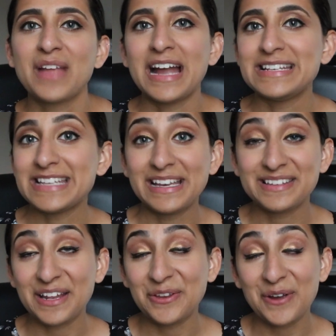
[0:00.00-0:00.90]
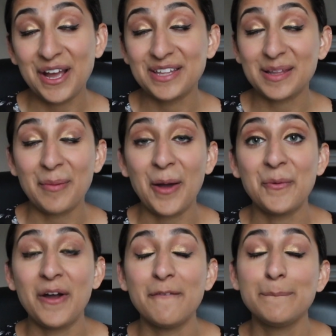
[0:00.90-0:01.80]
ideas in you guys about
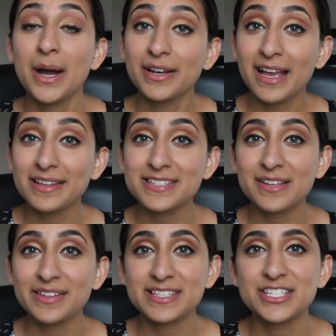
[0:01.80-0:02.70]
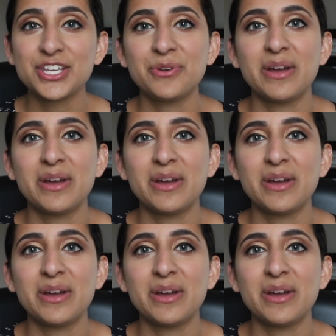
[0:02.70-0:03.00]
what podcasts to listen to.